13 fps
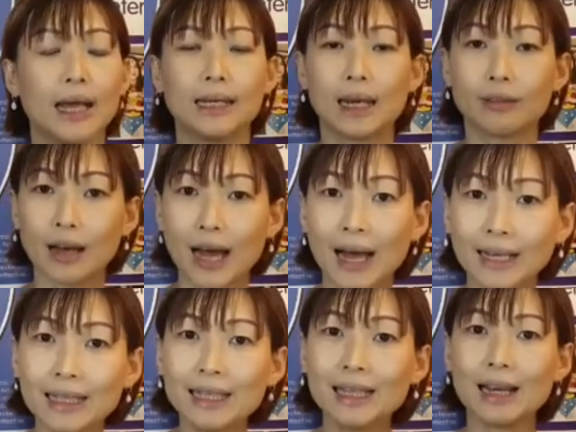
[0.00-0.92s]
they have
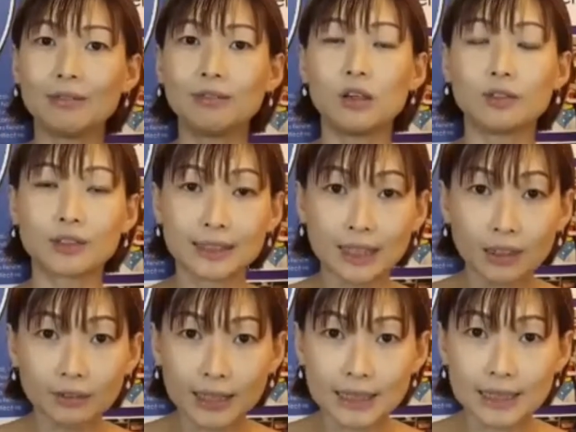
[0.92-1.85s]
higher level of
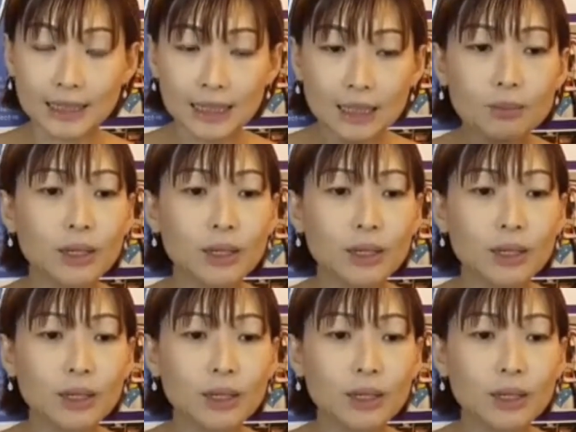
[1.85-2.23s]
self-esteem,